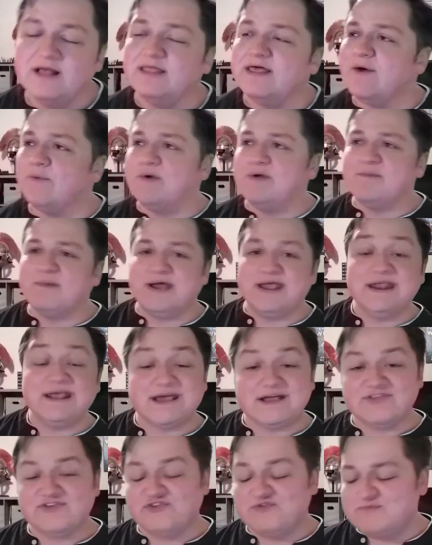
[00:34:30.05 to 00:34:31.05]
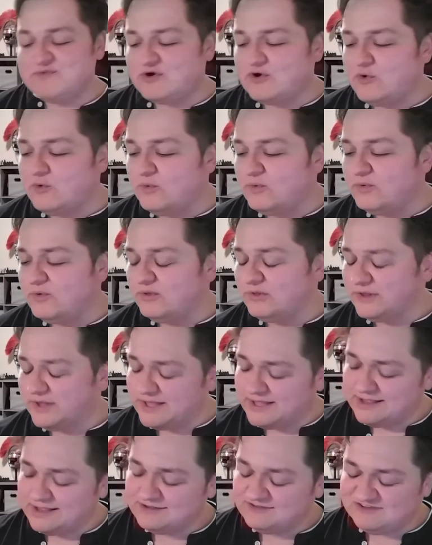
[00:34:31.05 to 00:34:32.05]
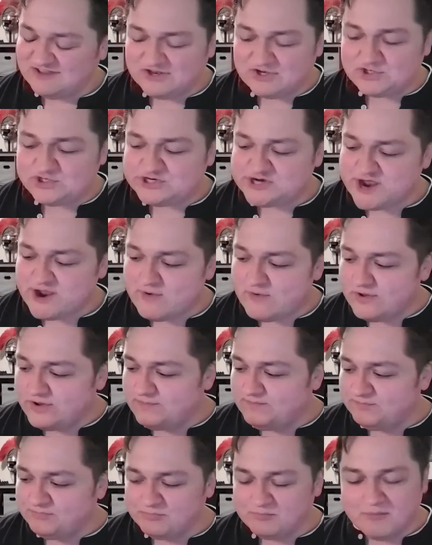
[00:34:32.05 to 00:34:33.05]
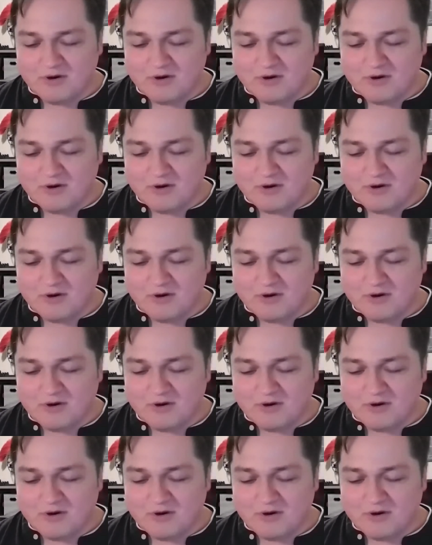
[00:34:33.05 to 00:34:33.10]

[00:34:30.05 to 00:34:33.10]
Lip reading: that we might get some cool Din Djarin,